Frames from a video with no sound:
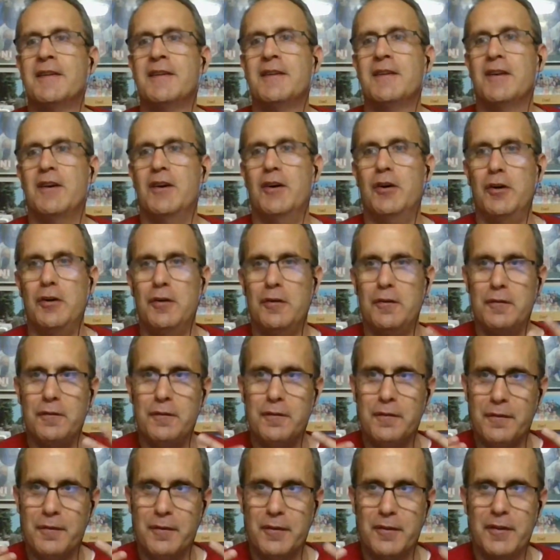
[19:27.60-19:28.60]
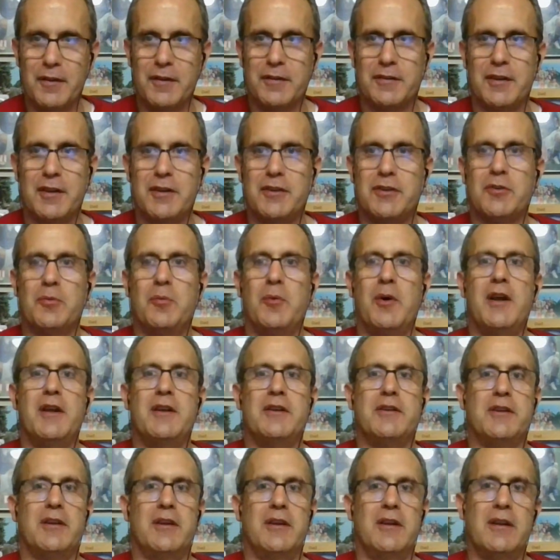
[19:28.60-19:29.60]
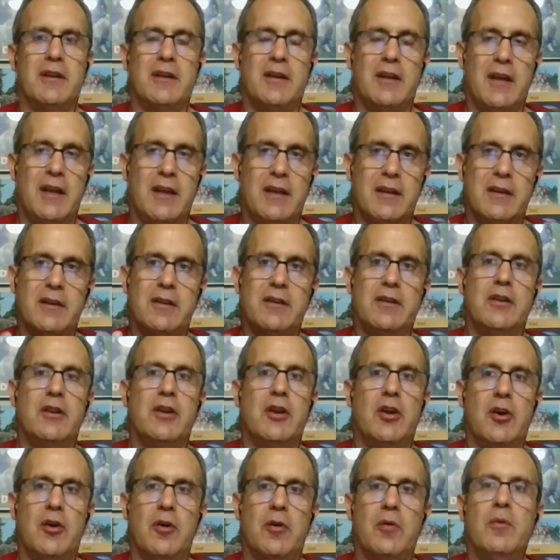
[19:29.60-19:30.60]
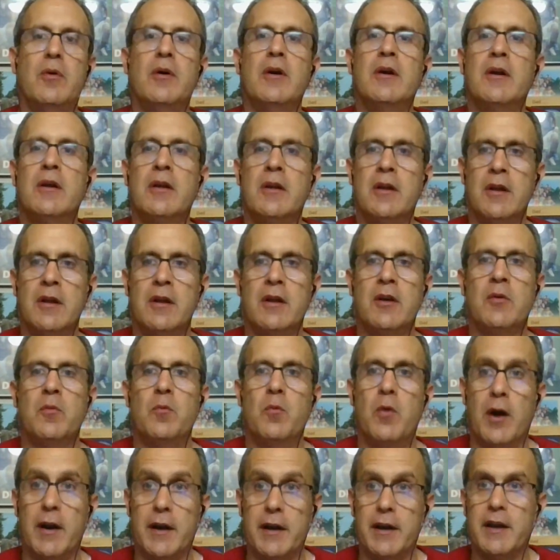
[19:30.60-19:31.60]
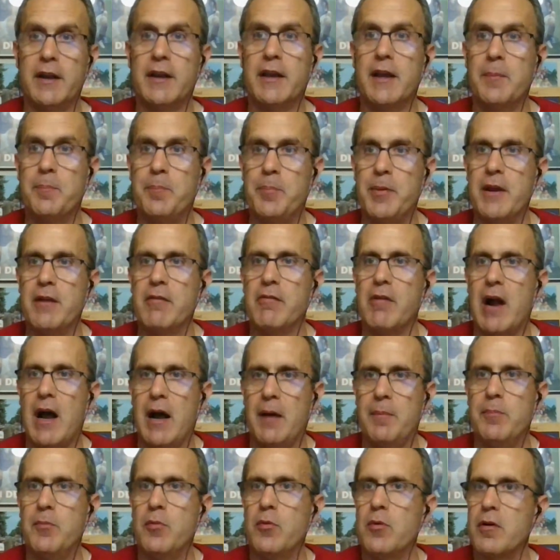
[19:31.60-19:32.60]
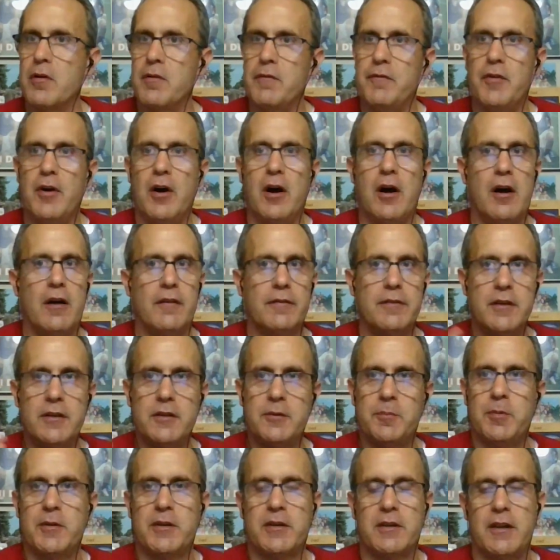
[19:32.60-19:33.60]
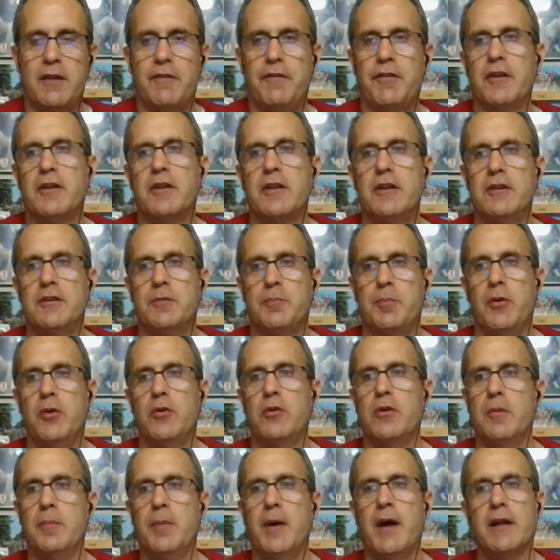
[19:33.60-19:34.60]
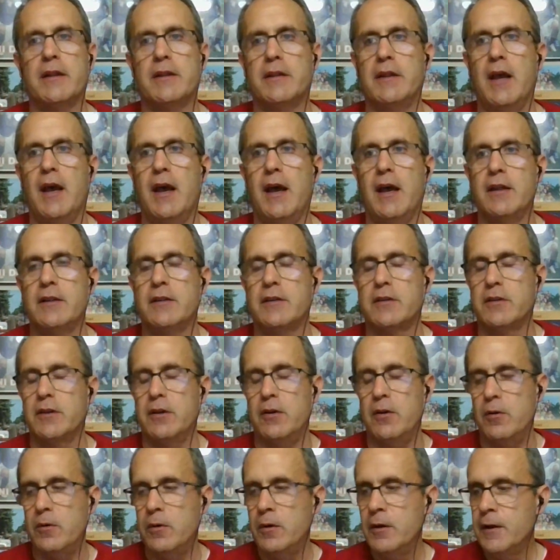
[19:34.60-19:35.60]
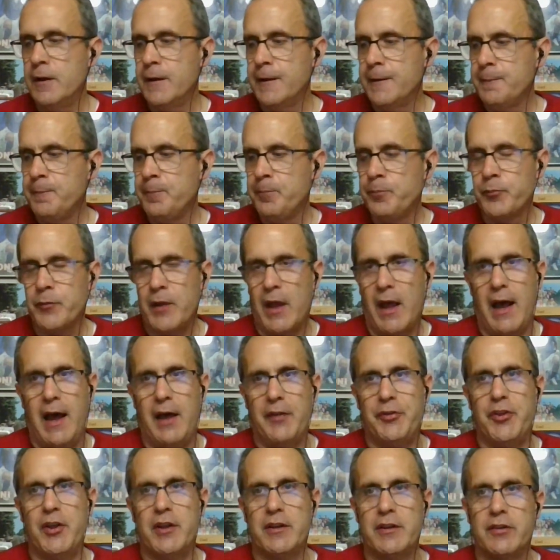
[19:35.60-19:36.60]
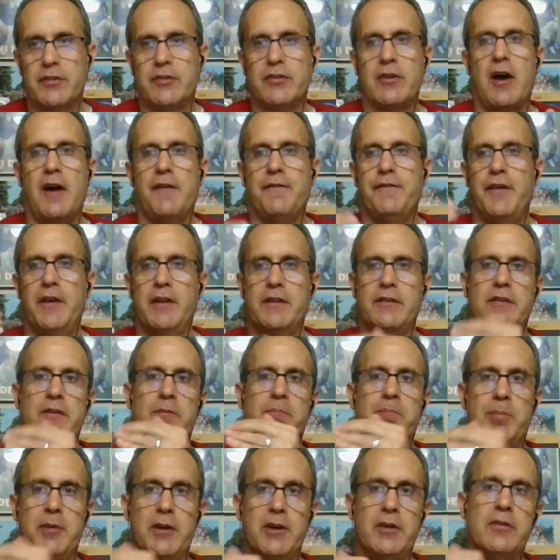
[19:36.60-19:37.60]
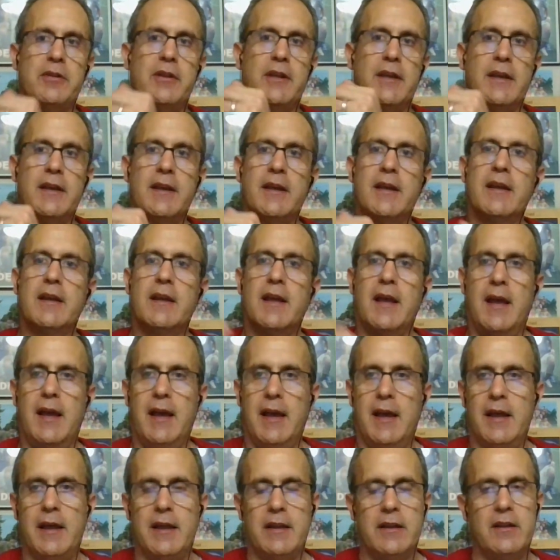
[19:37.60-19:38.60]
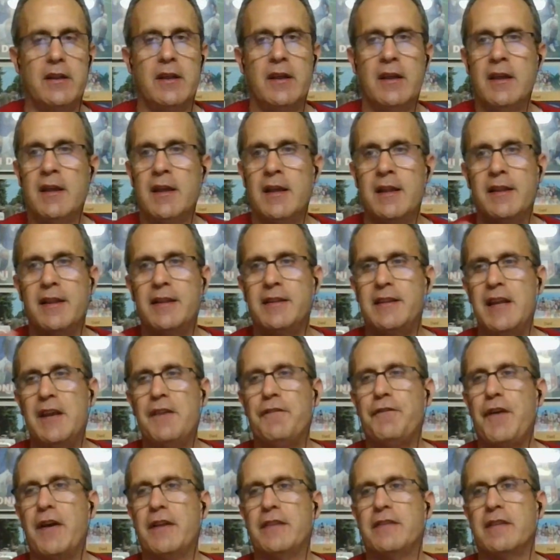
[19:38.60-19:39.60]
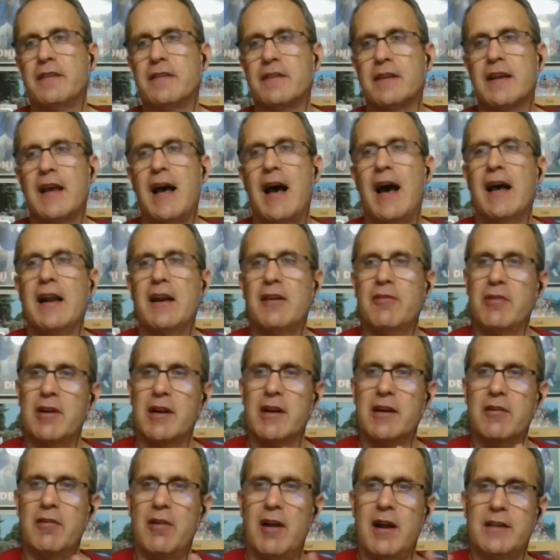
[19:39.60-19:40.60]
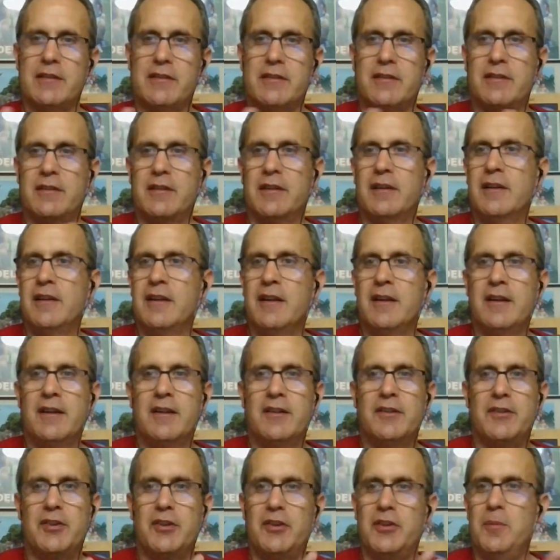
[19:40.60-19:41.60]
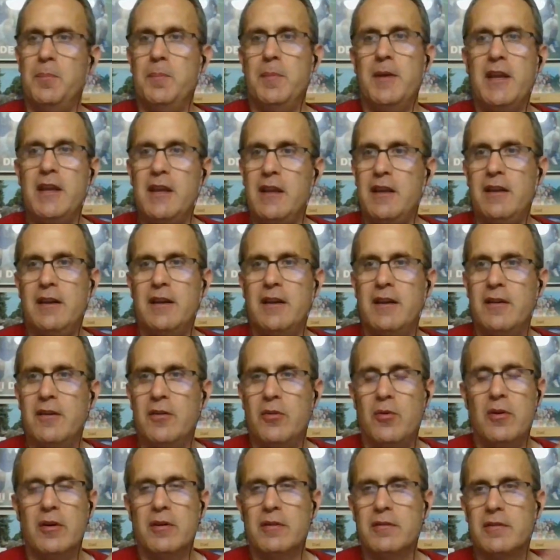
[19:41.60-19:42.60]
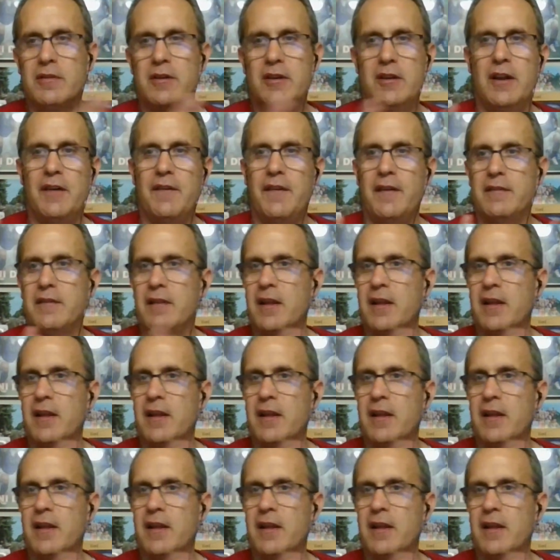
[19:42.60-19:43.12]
of the situation and, you know, wanting to get B-Rob more involved. He specifically spoke about that. So I think this offense is building, and the defense has got to regress to the mean, or, you know,